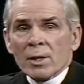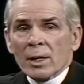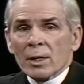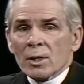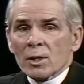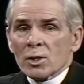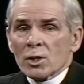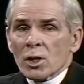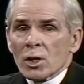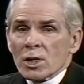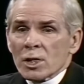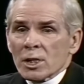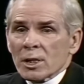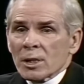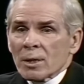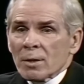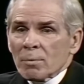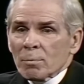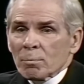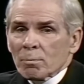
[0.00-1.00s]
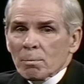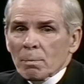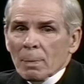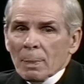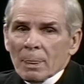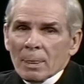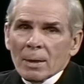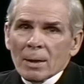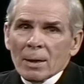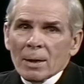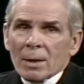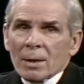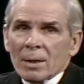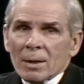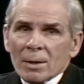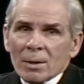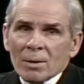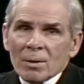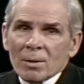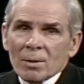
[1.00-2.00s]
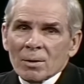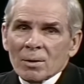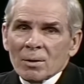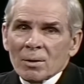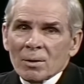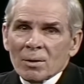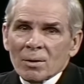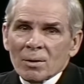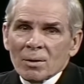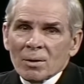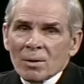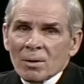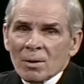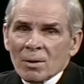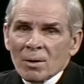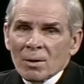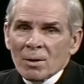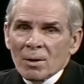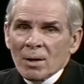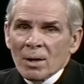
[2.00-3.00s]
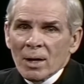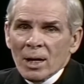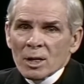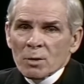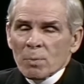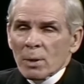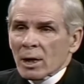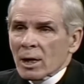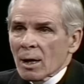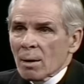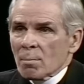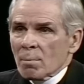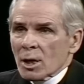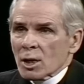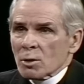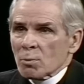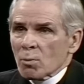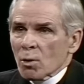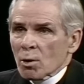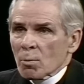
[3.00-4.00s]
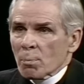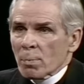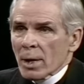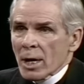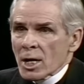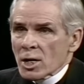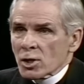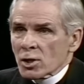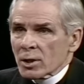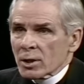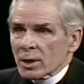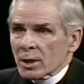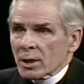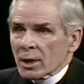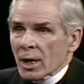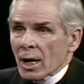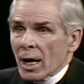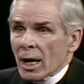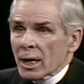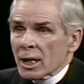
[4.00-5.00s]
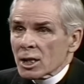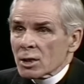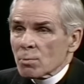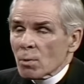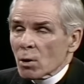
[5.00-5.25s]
I think the church has become much more patient and kind.